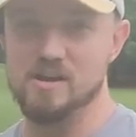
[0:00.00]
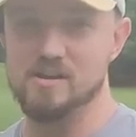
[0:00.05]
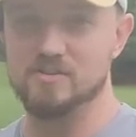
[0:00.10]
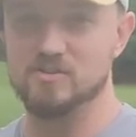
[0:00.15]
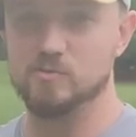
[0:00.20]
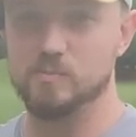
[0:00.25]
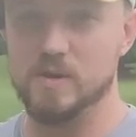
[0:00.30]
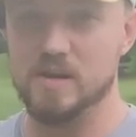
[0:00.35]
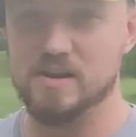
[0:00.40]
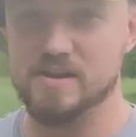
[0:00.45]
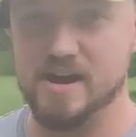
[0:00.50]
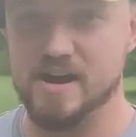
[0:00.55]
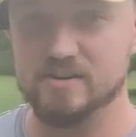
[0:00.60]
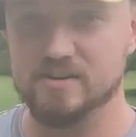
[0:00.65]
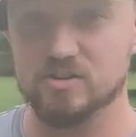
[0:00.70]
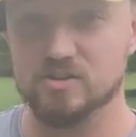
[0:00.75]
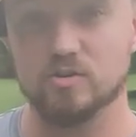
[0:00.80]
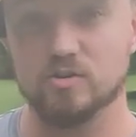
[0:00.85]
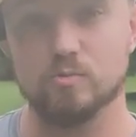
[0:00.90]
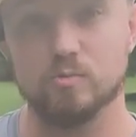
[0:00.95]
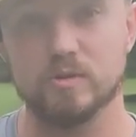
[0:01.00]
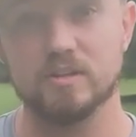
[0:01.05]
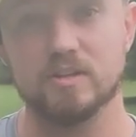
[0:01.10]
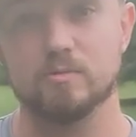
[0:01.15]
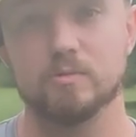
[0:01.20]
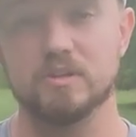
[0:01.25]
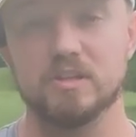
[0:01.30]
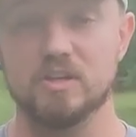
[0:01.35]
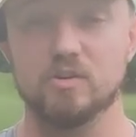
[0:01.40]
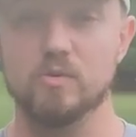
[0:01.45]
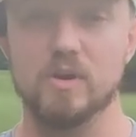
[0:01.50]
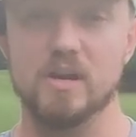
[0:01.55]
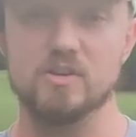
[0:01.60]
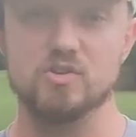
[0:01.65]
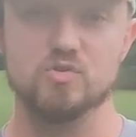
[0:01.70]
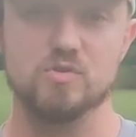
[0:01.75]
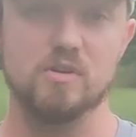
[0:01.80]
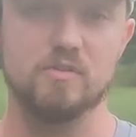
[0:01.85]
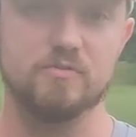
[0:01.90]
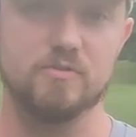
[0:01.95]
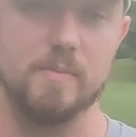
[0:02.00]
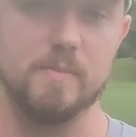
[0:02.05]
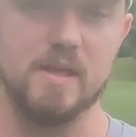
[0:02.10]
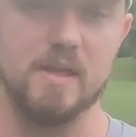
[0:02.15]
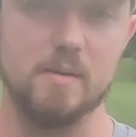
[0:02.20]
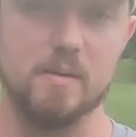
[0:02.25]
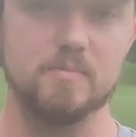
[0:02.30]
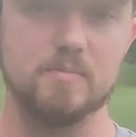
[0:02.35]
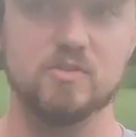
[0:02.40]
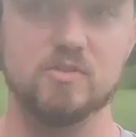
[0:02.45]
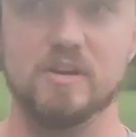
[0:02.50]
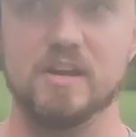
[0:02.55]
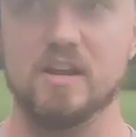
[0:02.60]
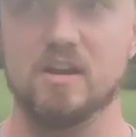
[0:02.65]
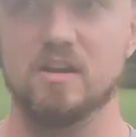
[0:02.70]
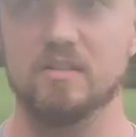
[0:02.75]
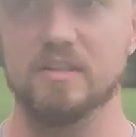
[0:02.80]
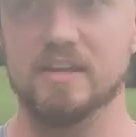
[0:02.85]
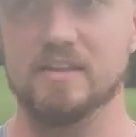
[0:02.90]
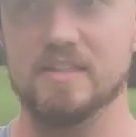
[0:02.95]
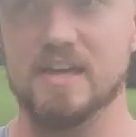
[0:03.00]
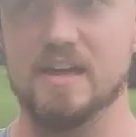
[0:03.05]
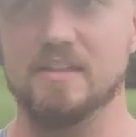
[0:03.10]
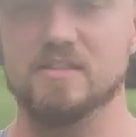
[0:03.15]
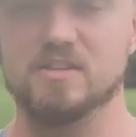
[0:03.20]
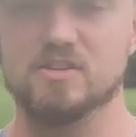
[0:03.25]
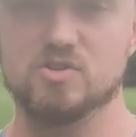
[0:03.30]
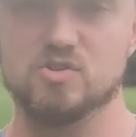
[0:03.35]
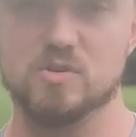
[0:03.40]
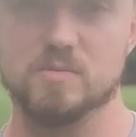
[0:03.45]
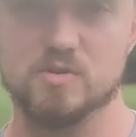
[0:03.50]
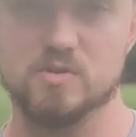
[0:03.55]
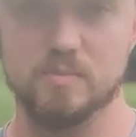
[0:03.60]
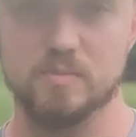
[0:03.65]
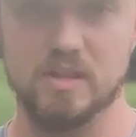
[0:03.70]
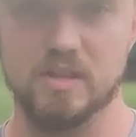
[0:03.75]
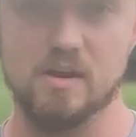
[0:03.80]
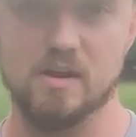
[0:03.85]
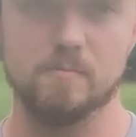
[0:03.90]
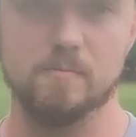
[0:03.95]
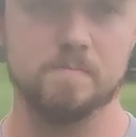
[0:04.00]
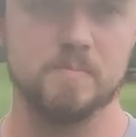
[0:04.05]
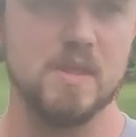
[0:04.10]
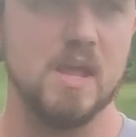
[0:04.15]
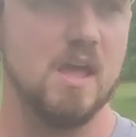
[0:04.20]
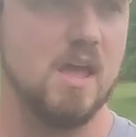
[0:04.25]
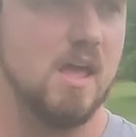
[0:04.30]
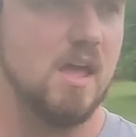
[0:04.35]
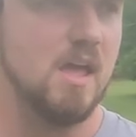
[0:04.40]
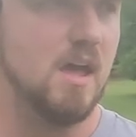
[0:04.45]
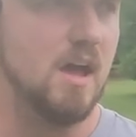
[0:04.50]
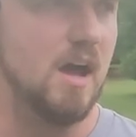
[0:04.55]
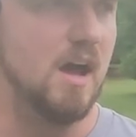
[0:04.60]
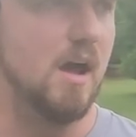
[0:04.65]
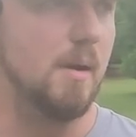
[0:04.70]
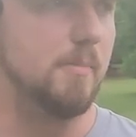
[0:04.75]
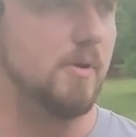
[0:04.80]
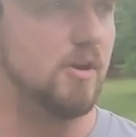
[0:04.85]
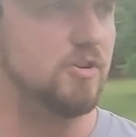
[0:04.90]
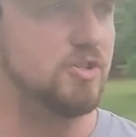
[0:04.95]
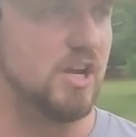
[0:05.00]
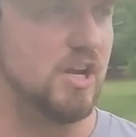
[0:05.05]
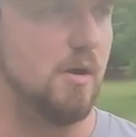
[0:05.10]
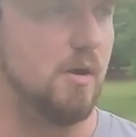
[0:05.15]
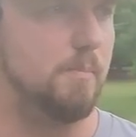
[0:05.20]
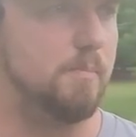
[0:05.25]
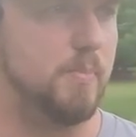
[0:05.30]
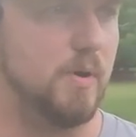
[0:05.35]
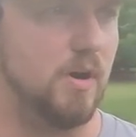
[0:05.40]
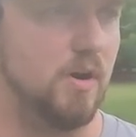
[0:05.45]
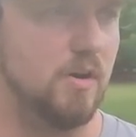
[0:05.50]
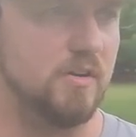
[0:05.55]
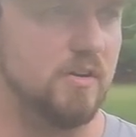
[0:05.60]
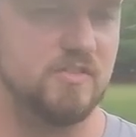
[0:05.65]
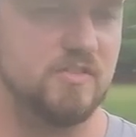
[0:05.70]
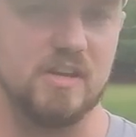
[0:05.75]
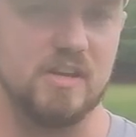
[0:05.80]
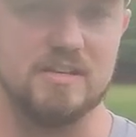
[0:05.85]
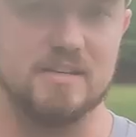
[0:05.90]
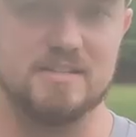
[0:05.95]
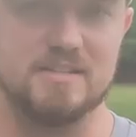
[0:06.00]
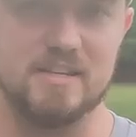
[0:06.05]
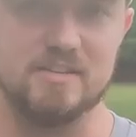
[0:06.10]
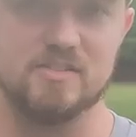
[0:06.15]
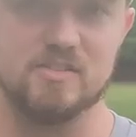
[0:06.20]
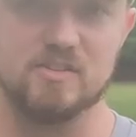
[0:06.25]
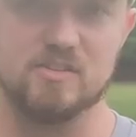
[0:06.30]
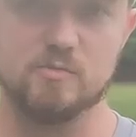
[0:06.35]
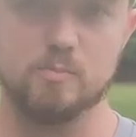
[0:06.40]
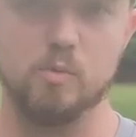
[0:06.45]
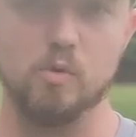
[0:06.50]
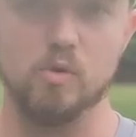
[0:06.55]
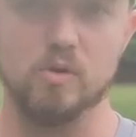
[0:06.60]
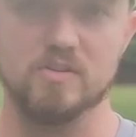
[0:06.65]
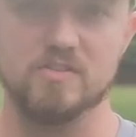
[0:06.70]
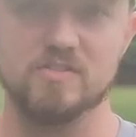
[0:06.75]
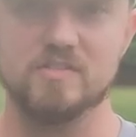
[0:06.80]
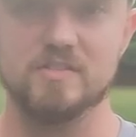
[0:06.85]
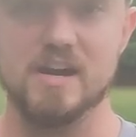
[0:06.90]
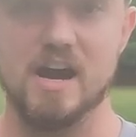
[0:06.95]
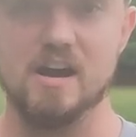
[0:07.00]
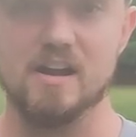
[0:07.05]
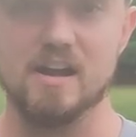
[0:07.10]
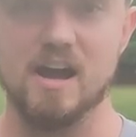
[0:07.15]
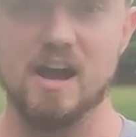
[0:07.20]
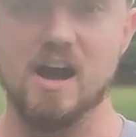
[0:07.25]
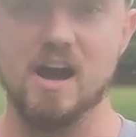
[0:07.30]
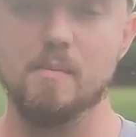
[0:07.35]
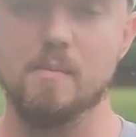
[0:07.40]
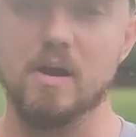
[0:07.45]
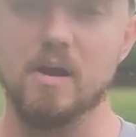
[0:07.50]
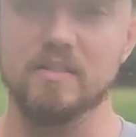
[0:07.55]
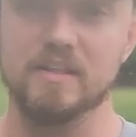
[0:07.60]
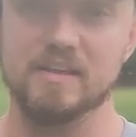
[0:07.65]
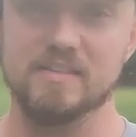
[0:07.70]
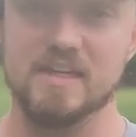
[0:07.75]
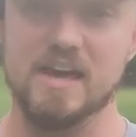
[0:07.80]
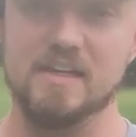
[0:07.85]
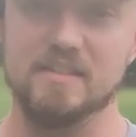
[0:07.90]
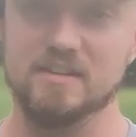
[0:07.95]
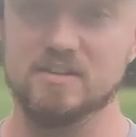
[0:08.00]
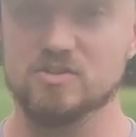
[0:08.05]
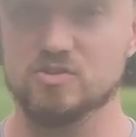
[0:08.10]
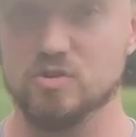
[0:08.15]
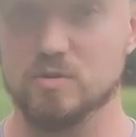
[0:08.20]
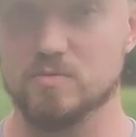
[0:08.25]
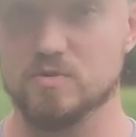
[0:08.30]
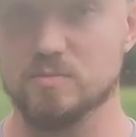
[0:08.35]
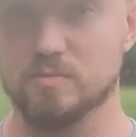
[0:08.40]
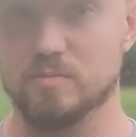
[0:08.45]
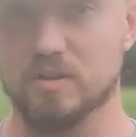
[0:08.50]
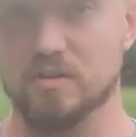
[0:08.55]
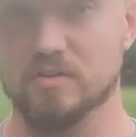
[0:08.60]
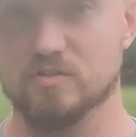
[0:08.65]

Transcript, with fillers: out Spin Doctor, really, really great drill from him. So again, I'll link that in the description below. Go check out BergsDiscSports.com. I'll link that in the description below